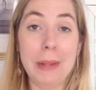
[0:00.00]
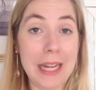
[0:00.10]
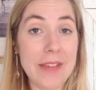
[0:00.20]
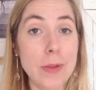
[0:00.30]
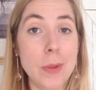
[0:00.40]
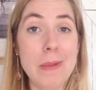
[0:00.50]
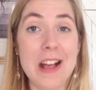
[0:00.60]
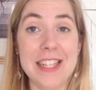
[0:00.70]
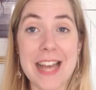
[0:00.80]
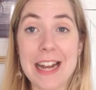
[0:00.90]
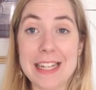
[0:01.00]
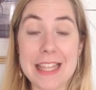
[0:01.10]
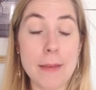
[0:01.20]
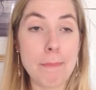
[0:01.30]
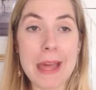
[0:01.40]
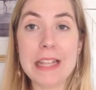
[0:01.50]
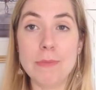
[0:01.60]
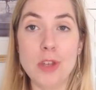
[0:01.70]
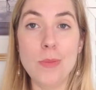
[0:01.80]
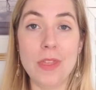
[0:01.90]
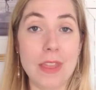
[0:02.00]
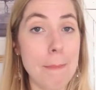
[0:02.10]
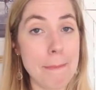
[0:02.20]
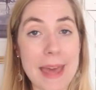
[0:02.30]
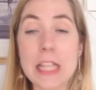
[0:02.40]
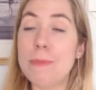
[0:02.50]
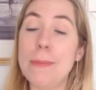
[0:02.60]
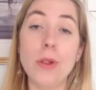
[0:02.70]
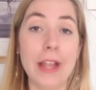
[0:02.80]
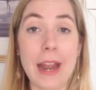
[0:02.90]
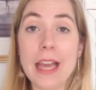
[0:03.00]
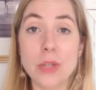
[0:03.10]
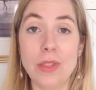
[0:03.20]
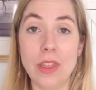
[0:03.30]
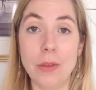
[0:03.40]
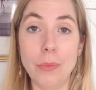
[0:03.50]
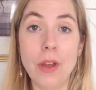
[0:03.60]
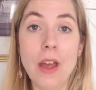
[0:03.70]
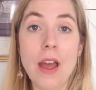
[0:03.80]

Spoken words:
believable personality that makes them human, that makes people connect with them.